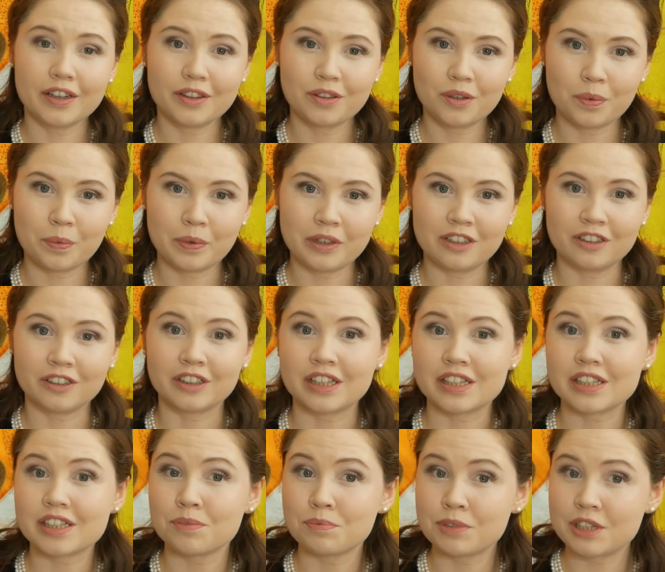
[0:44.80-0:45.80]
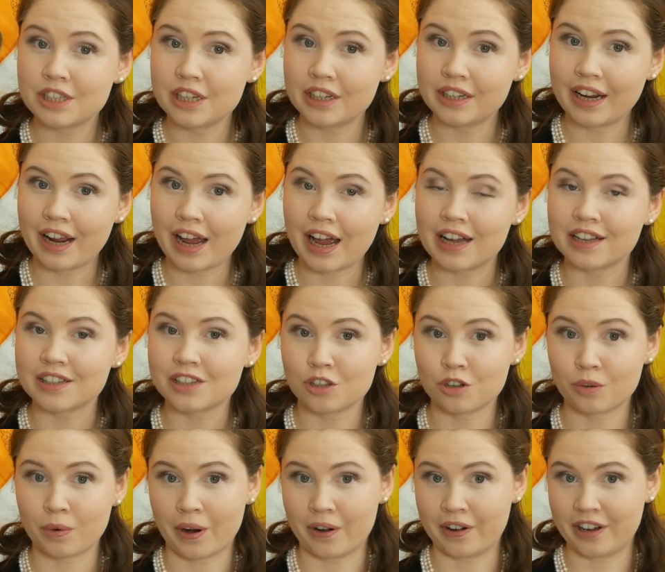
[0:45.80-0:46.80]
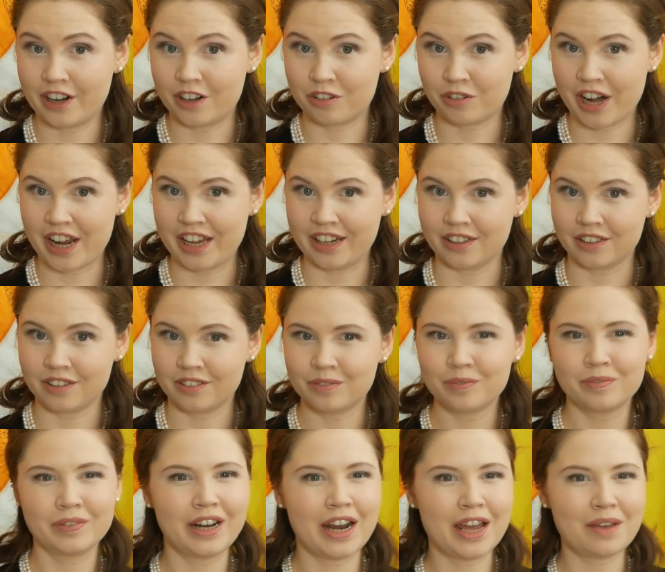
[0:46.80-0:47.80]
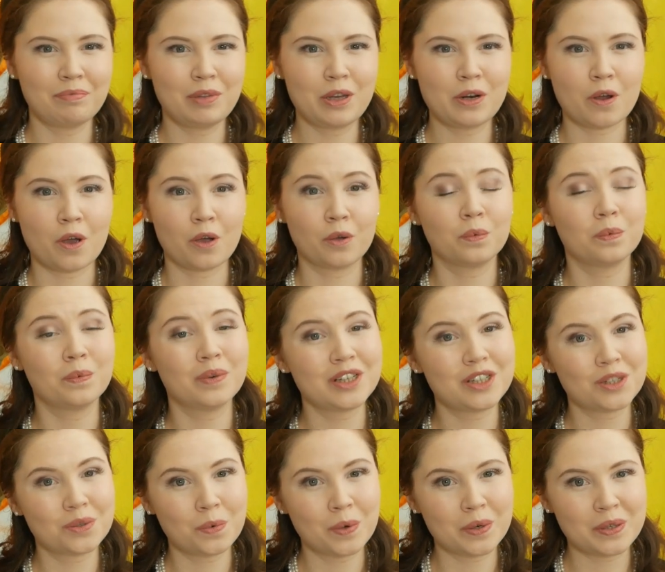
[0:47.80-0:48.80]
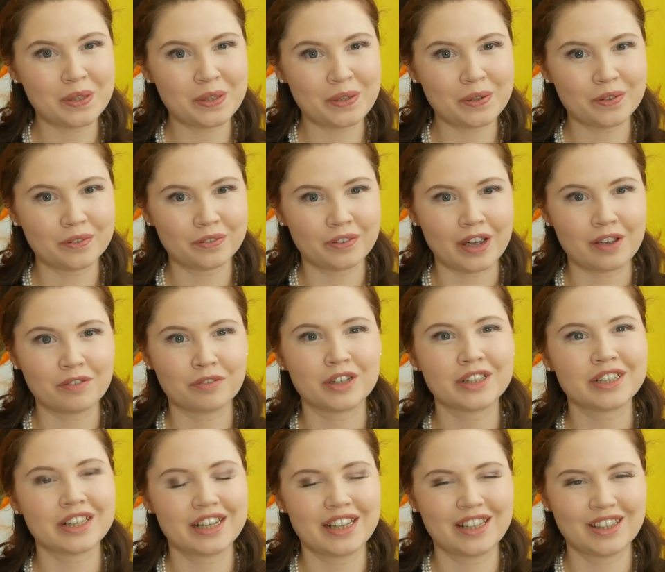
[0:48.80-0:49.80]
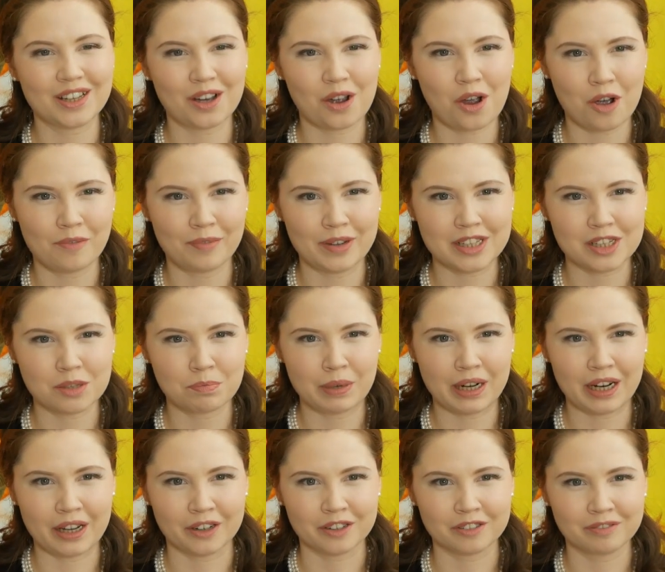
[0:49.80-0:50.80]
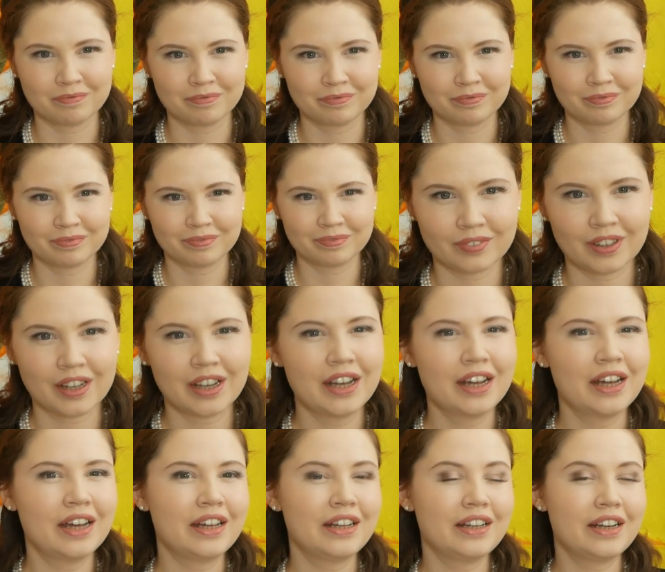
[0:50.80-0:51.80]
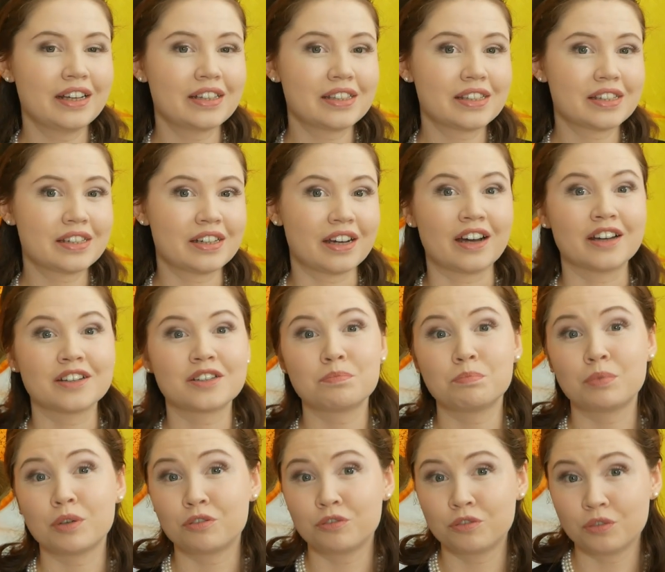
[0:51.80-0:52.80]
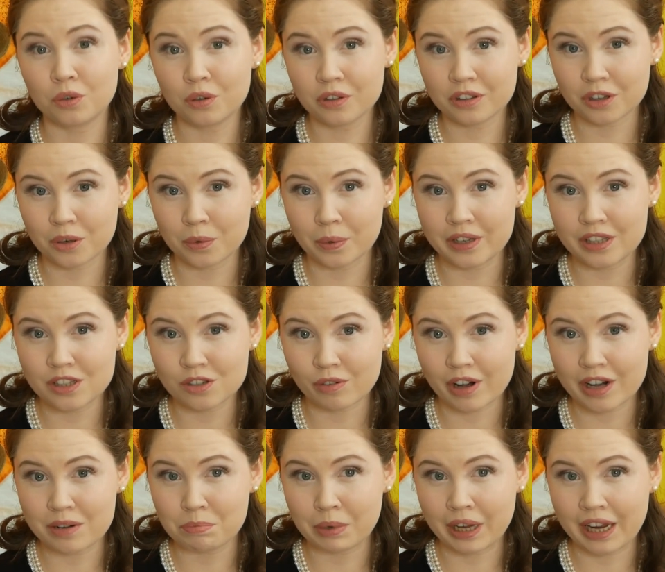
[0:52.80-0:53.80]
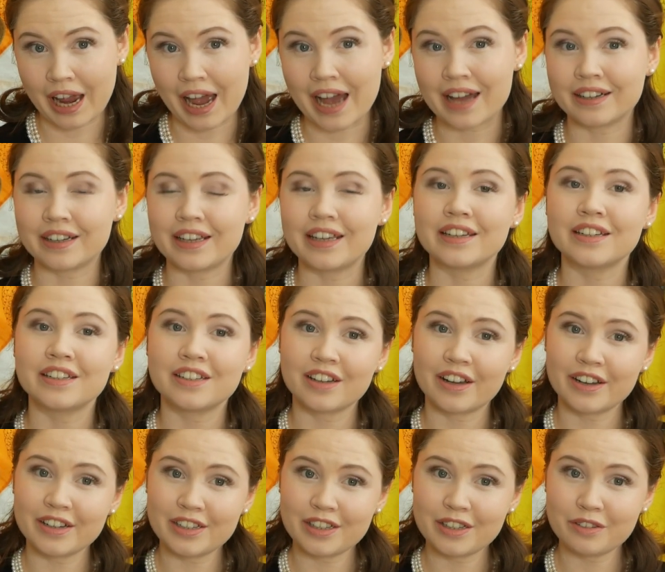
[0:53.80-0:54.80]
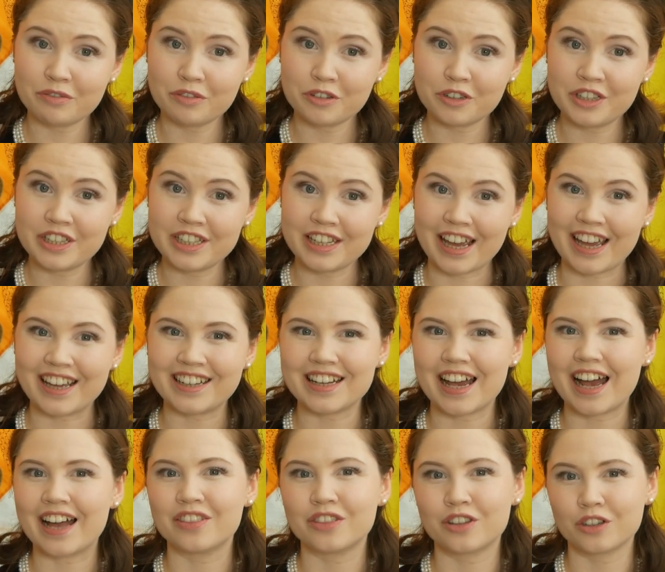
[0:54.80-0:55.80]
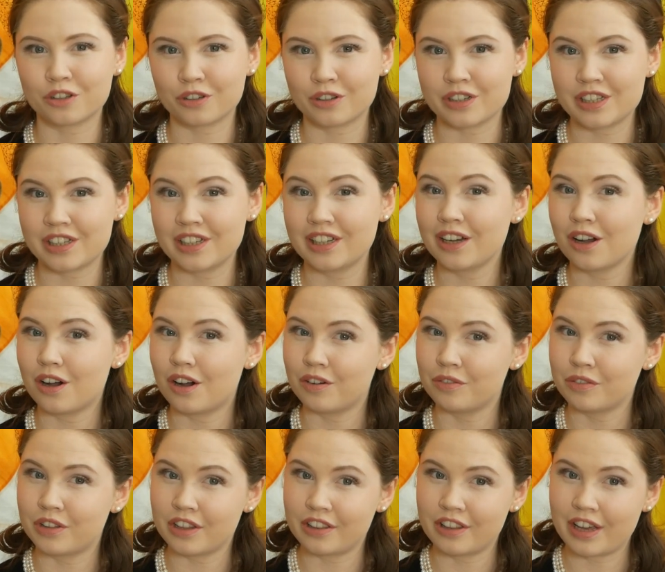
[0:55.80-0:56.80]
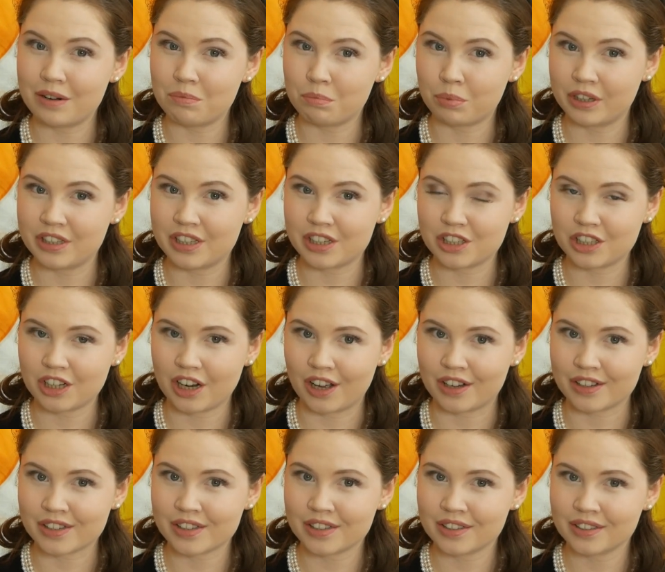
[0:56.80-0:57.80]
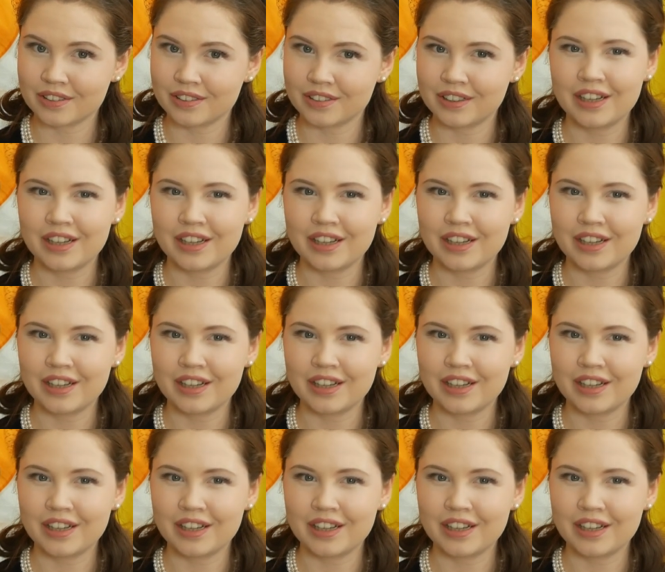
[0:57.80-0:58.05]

thought we'd look at some stunning hats throughout her reign. Let me know which one is your favourite in the comments below. Let's start before the Queen's reign began in 1948 at the christening of the then Prince Charles.